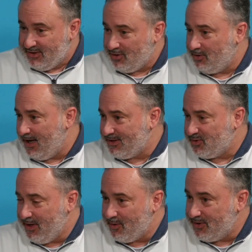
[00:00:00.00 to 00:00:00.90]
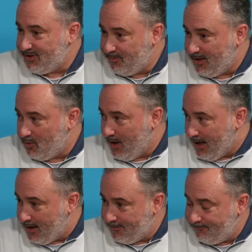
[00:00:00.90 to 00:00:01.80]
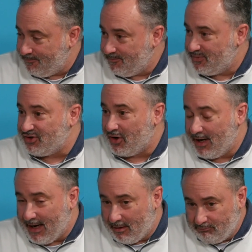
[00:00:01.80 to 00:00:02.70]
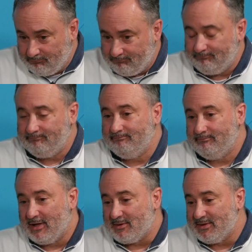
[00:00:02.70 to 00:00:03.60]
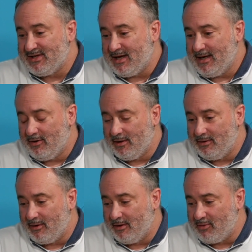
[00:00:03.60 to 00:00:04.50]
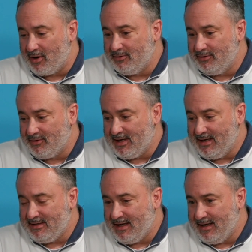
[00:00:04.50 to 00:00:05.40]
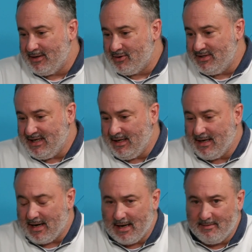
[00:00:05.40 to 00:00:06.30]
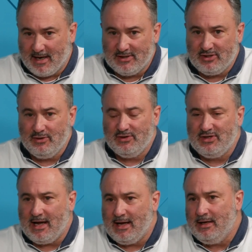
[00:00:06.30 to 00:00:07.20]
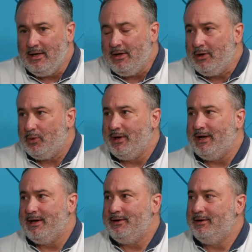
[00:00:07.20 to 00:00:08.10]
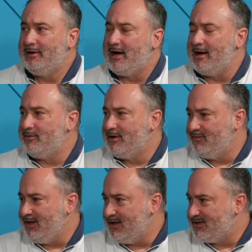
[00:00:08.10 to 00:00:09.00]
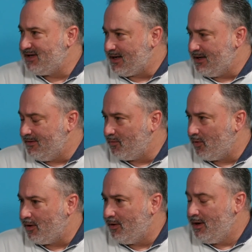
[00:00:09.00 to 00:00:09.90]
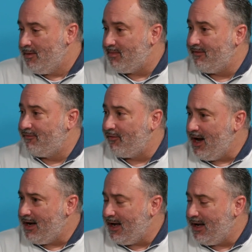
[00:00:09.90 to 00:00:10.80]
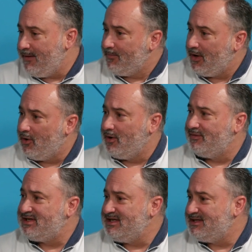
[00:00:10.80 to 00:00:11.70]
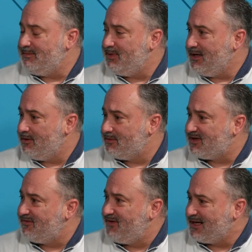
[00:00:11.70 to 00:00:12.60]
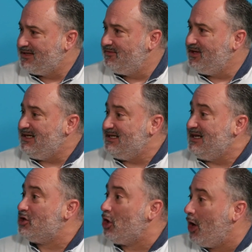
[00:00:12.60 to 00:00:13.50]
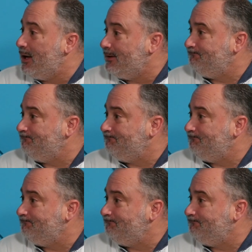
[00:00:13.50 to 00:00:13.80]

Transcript: So last week was a big week. Started out, like we say, on Martin Luther King Day, no DEI. By Tuesday, we had gotten rid of the executive order. By Friday, OFCCP was effectively declawed.